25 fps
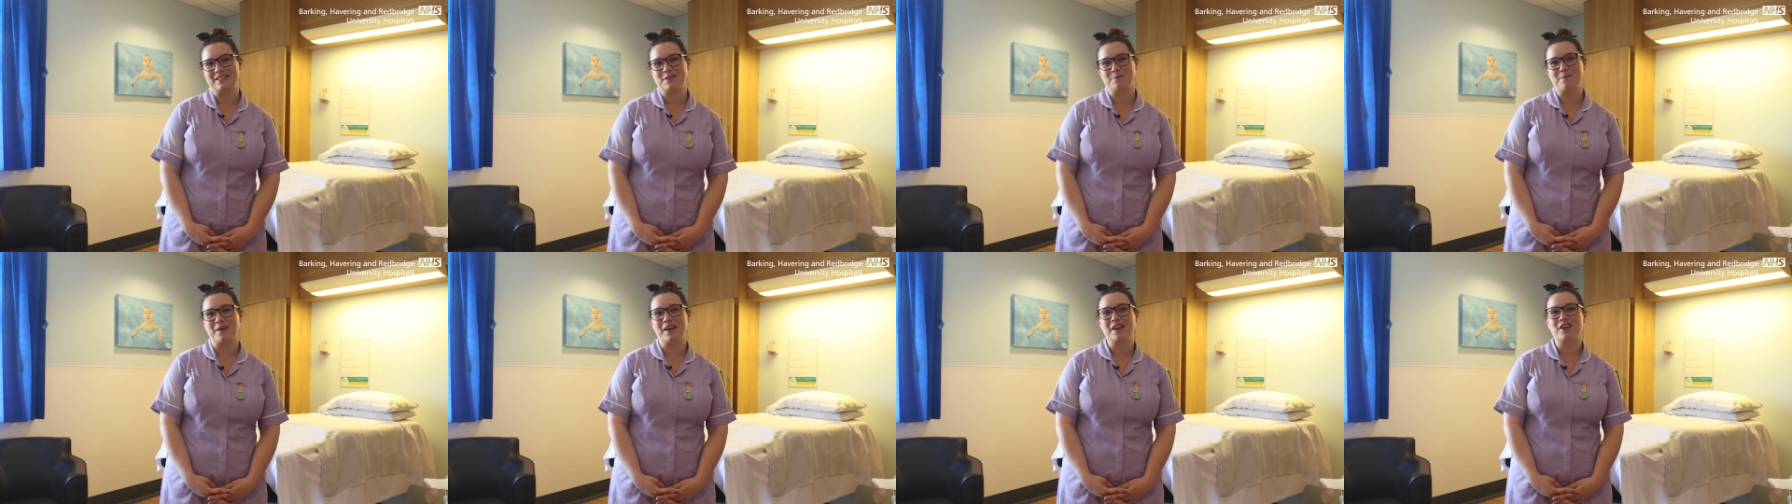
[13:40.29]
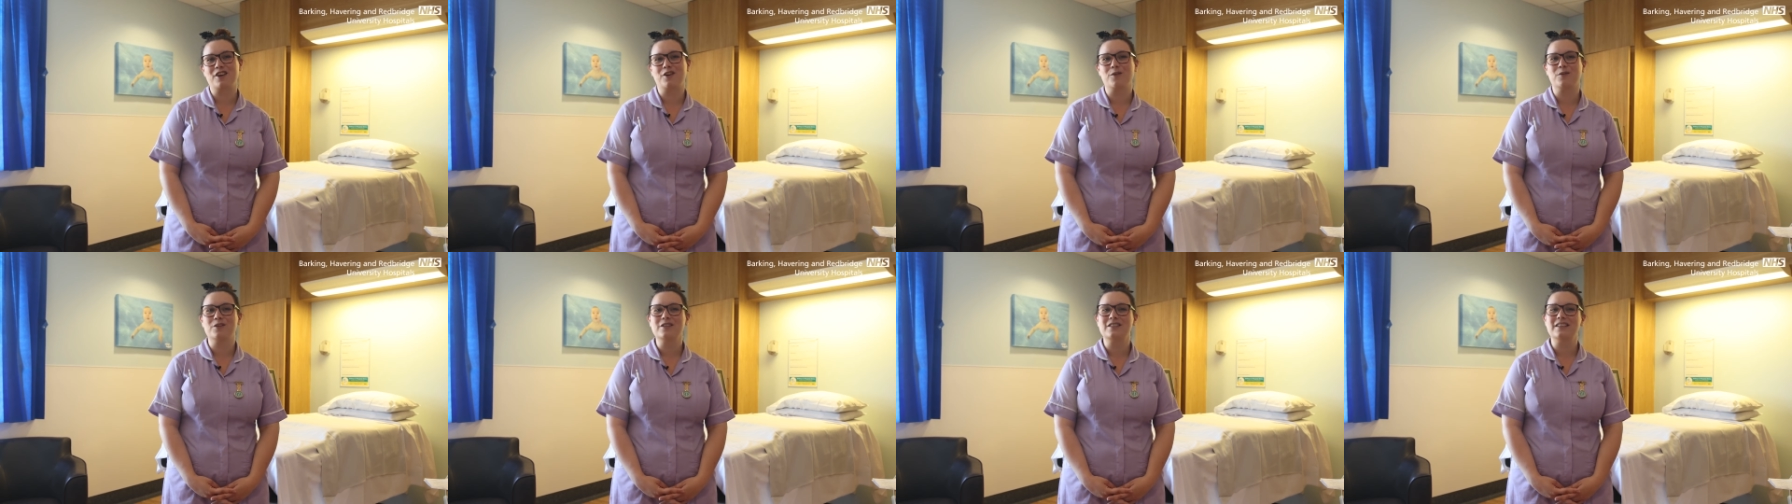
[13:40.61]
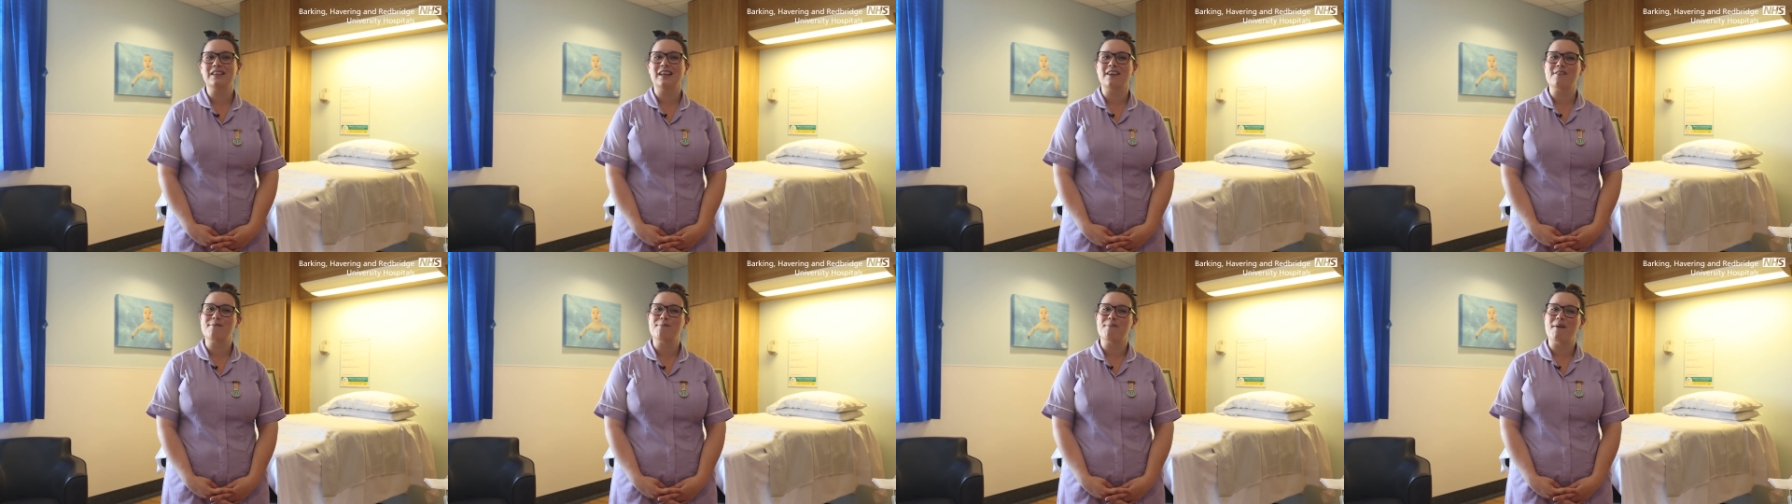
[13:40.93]
to make you want
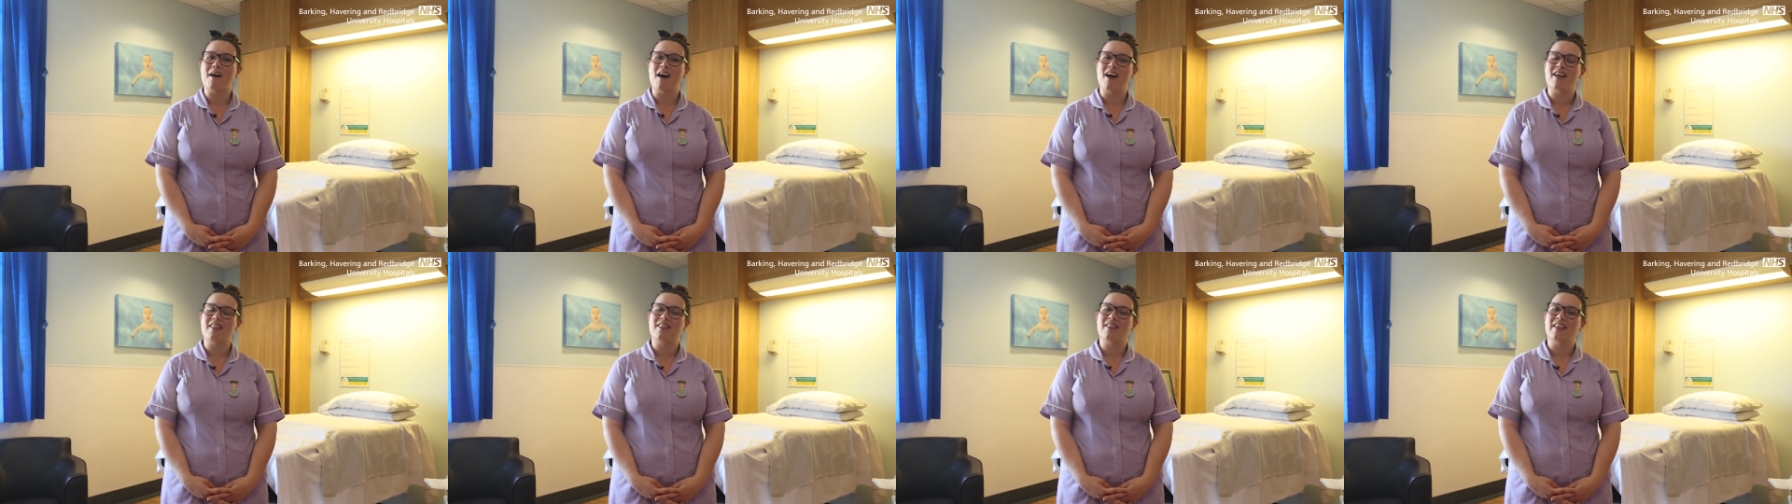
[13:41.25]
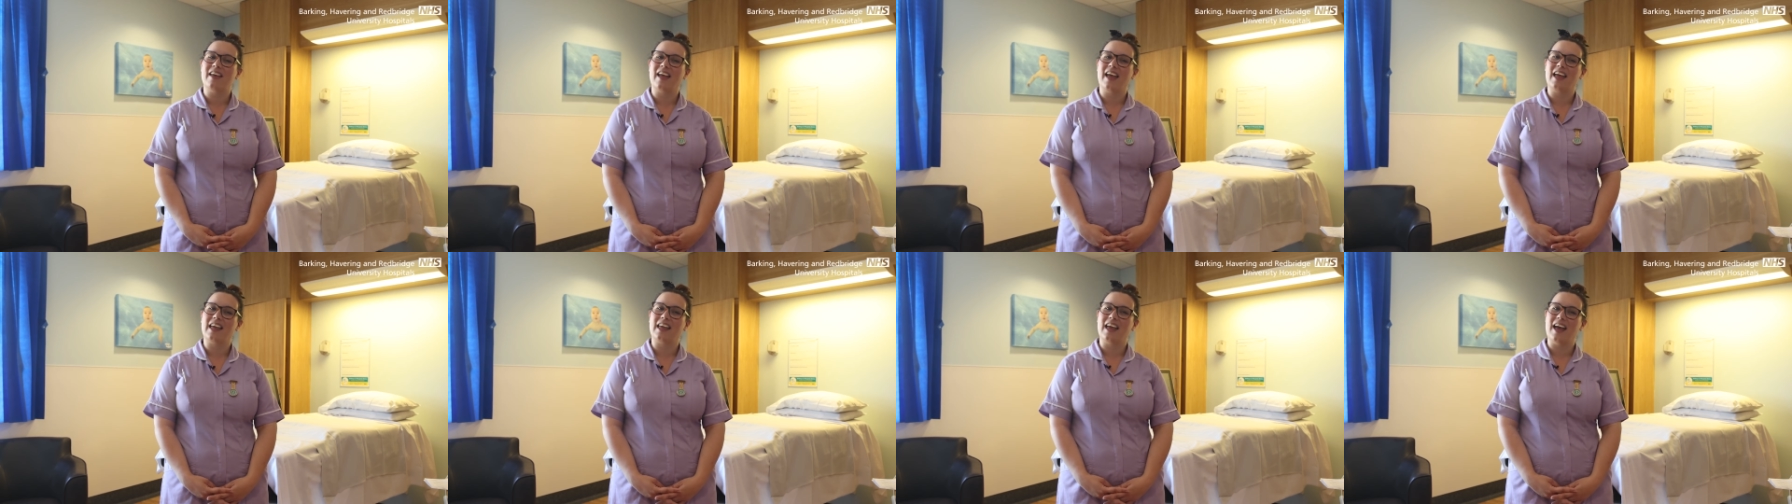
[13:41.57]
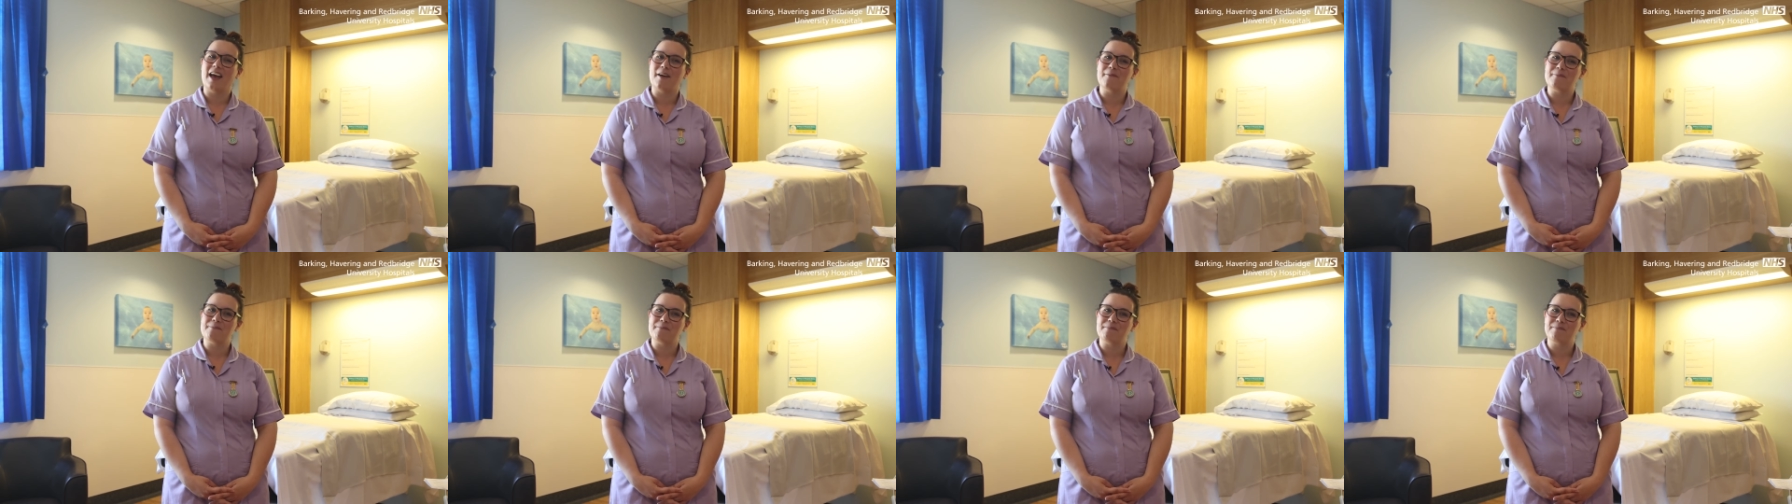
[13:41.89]
to give birth
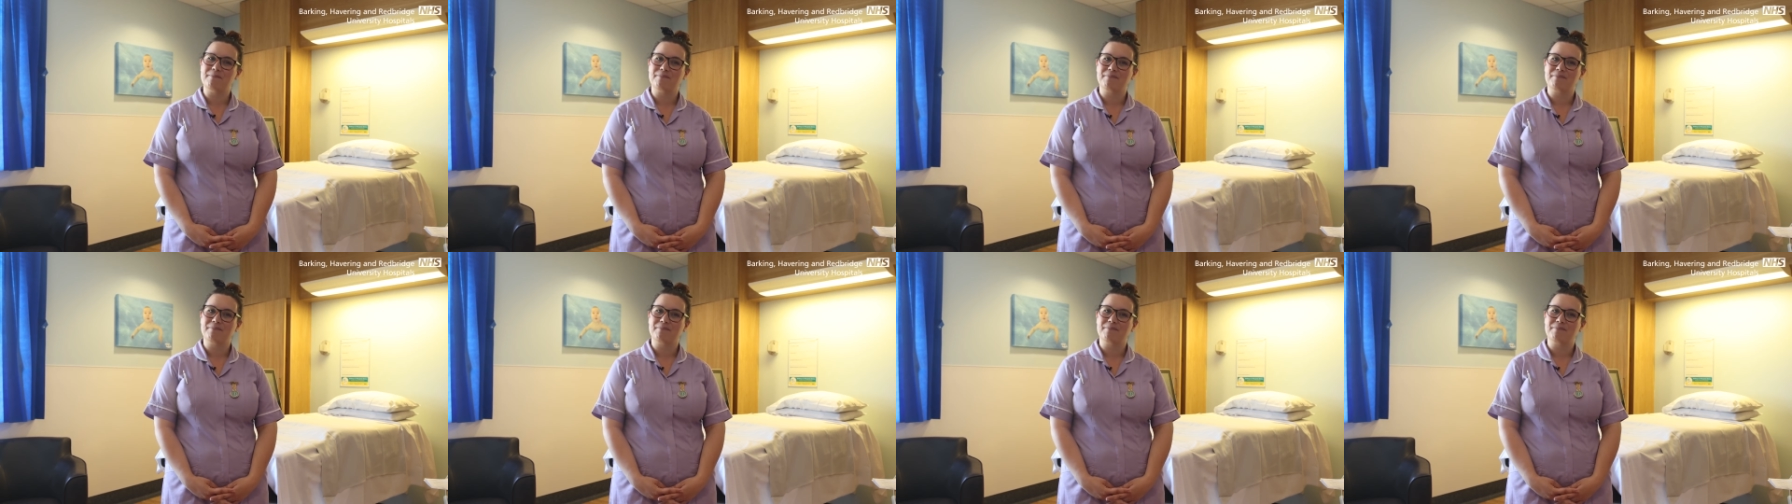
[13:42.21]
again.